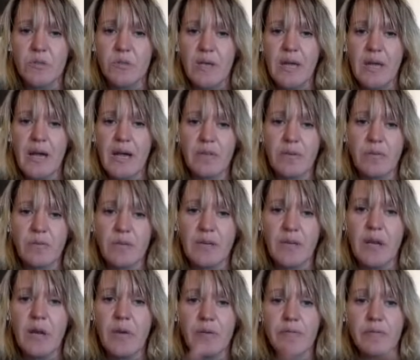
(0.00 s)
So we have
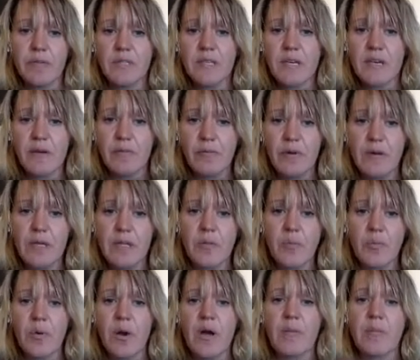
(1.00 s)
we've
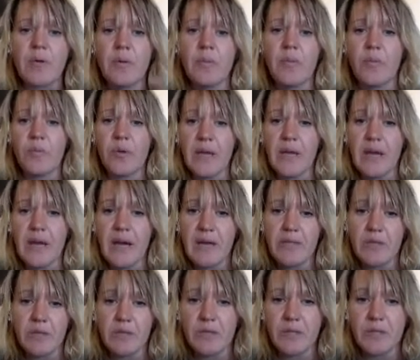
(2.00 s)
identified the problem. We
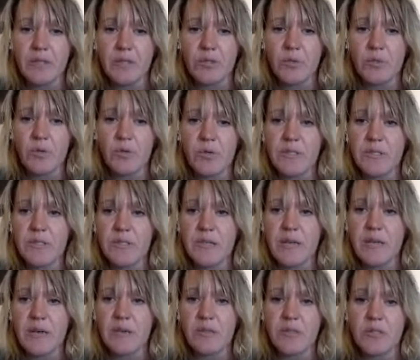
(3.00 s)
have the resource
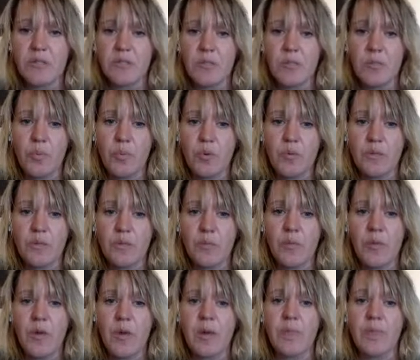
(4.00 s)
now to support
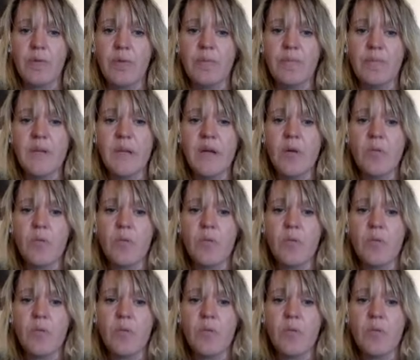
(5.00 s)
the problem.